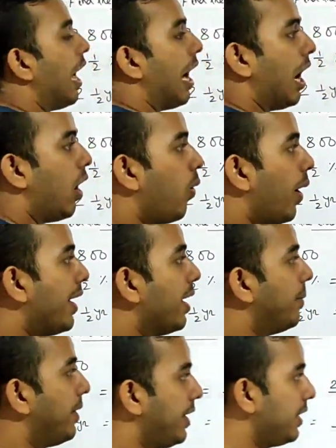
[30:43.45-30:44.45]
How I
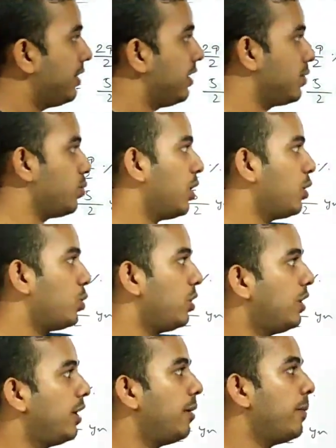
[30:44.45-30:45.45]
have written this one,
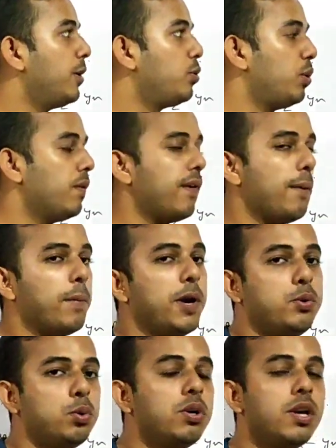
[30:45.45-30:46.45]
29 by 2 and 5
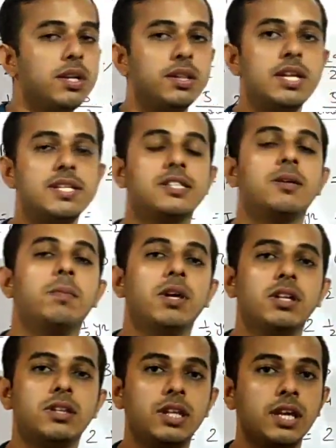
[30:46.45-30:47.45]
by 2. This is the
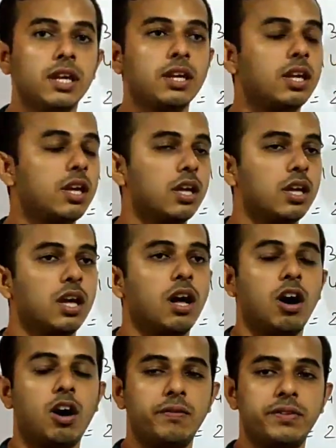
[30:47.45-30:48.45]
main thing
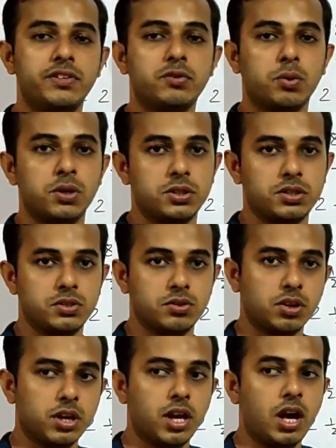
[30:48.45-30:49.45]
of these questions.
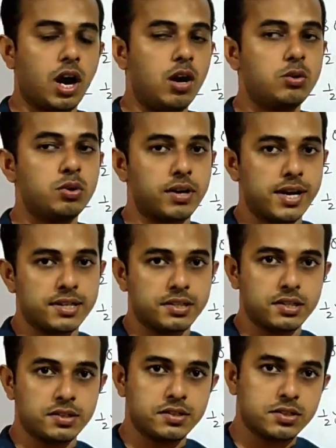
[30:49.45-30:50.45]
Okay, how to write
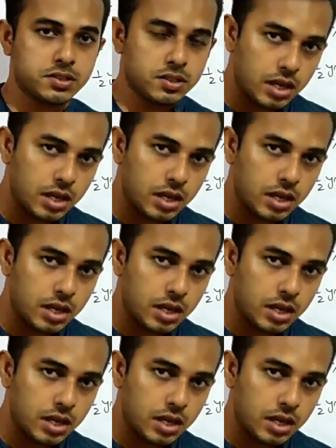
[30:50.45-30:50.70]
this.